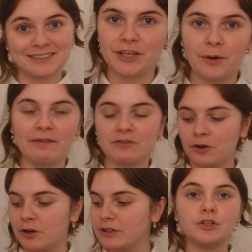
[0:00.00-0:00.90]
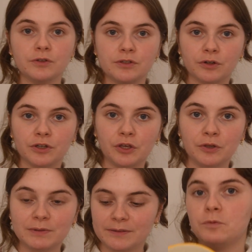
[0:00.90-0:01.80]
So I've got 2 stock
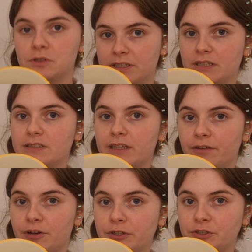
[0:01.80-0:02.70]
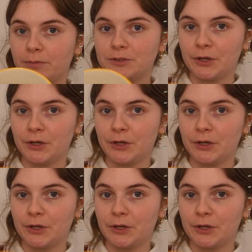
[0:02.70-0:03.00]
cubes, 1 stick of celery all chopped